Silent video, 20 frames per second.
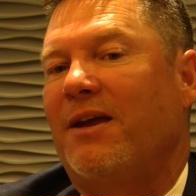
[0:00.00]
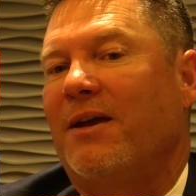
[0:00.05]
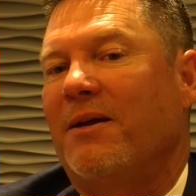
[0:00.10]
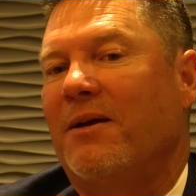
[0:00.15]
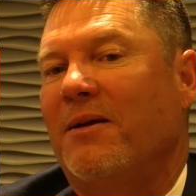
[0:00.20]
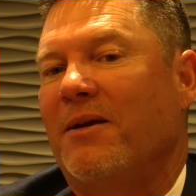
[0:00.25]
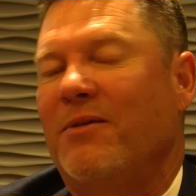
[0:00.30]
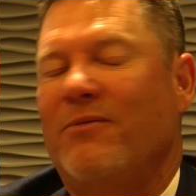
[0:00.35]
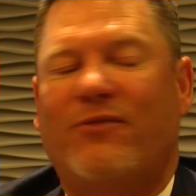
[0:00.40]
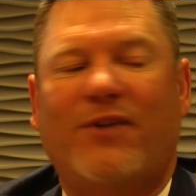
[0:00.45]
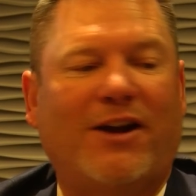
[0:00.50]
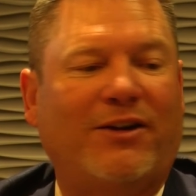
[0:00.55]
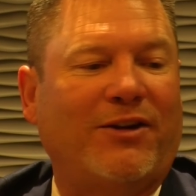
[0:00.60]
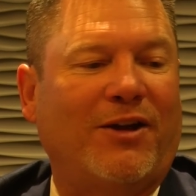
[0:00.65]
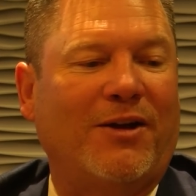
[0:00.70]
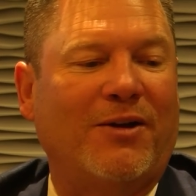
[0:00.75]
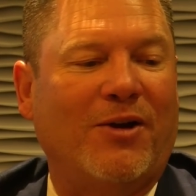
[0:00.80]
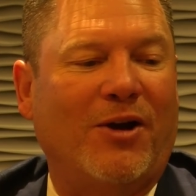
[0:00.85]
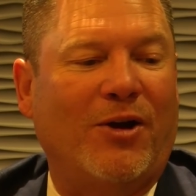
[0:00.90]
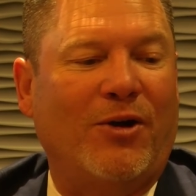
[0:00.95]
In fact,
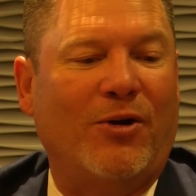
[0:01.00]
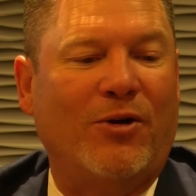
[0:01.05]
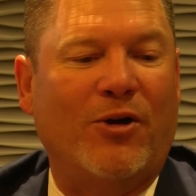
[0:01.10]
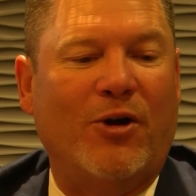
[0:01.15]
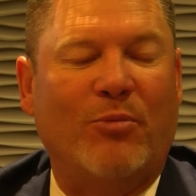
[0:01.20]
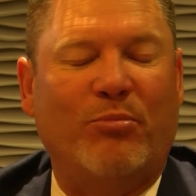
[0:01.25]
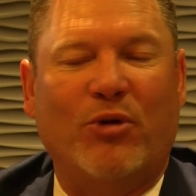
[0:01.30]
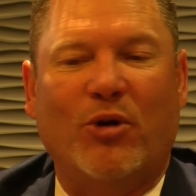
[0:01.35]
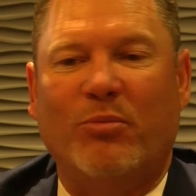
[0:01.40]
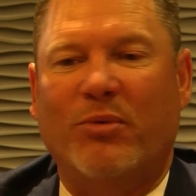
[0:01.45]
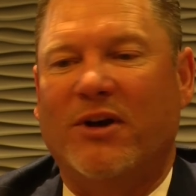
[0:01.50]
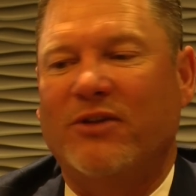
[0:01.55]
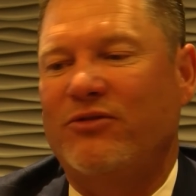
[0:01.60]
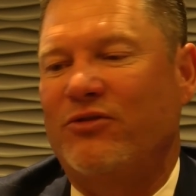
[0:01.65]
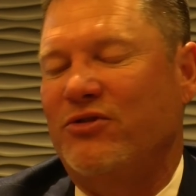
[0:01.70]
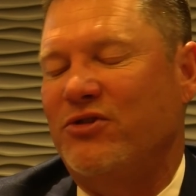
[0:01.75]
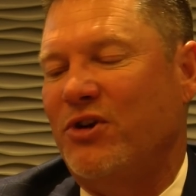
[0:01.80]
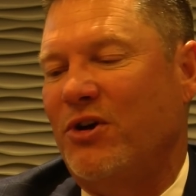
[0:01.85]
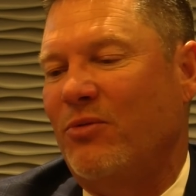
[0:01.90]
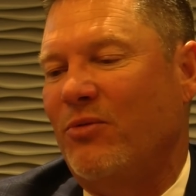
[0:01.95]
I heard our
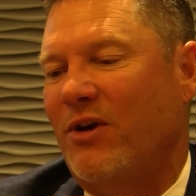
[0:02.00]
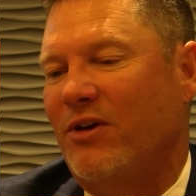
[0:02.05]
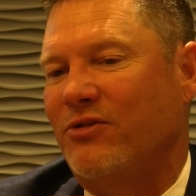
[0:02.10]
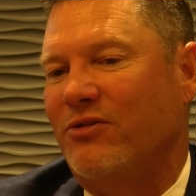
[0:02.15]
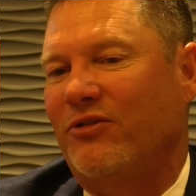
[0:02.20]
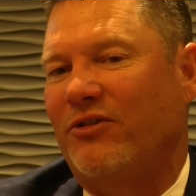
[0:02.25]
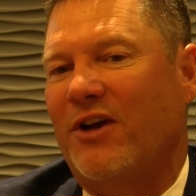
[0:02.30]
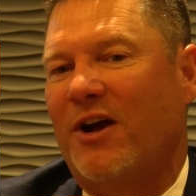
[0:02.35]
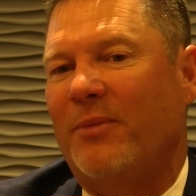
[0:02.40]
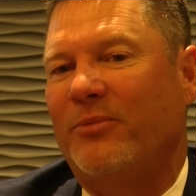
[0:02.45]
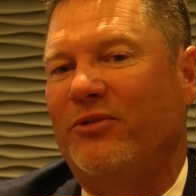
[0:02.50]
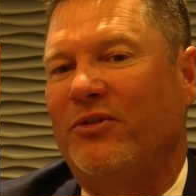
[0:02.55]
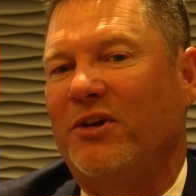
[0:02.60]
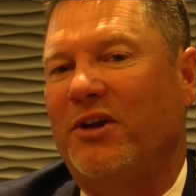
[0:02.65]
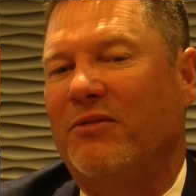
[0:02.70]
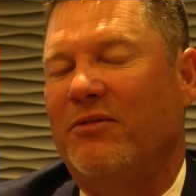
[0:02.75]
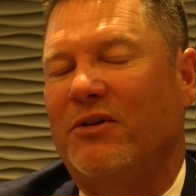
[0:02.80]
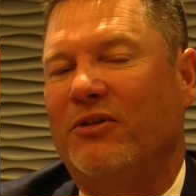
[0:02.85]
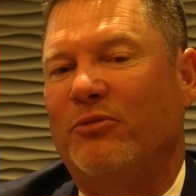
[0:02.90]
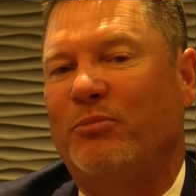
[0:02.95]
appropriations chair Roger Thompson
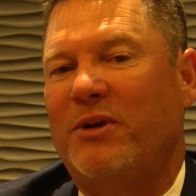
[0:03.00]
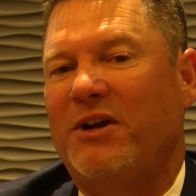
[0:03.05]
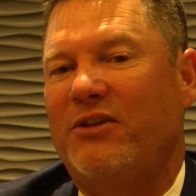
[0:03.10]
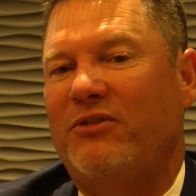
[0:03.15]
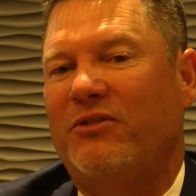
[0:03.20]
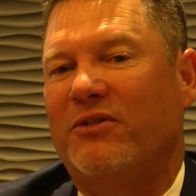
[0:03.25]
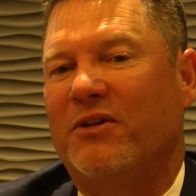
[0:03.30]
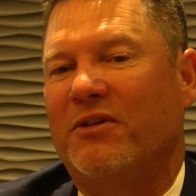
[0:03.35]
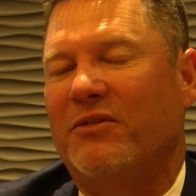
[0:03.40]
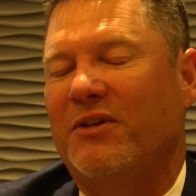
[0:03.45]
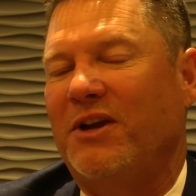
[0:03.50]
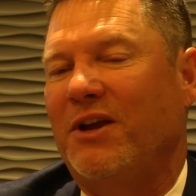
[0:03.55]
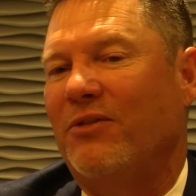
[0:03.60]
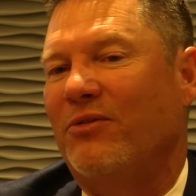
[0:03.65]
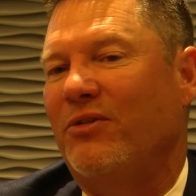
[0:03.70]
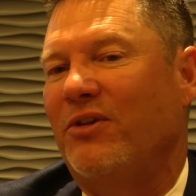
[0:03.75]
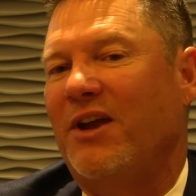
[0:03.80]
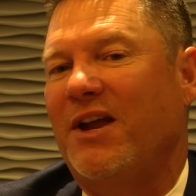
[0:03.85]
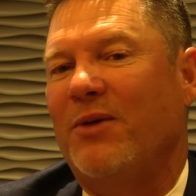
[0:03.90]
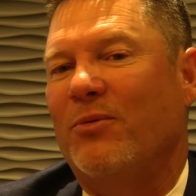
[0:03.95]
giving a speech the
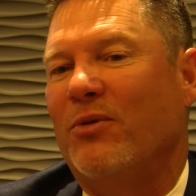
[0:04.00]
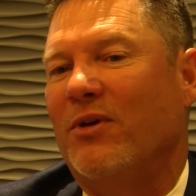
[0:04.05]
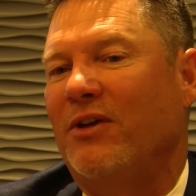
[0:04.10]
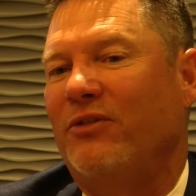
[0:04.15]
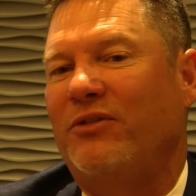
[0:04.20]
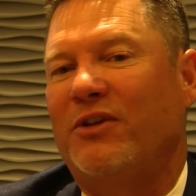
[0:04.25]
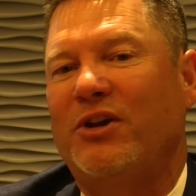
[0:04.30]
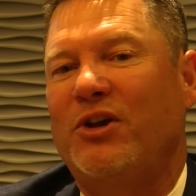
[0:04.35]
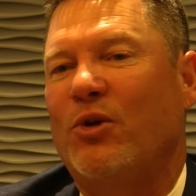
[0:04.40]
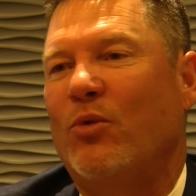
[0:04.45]
other day where he said,